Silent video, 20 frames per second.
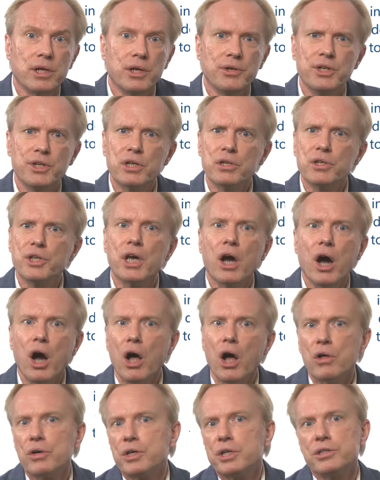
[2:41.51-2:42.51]
nearly
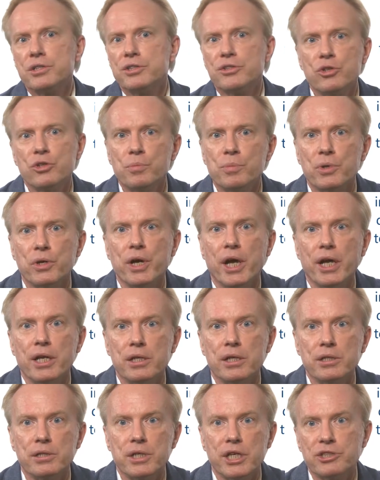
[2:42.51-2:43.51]
all consumer and
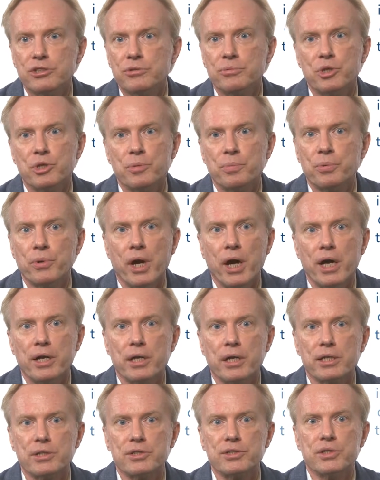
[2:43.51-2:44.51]
industrial
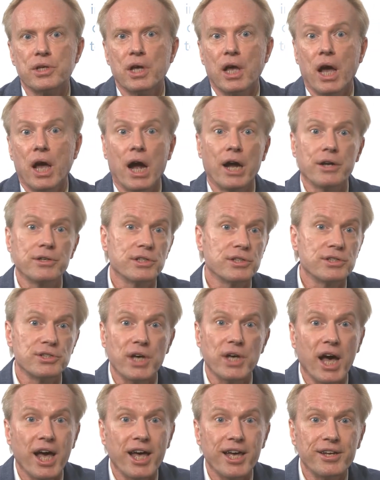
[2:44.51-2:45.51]
products are
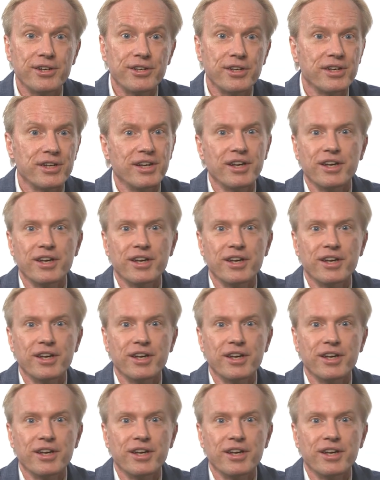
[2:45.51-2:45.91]
designed,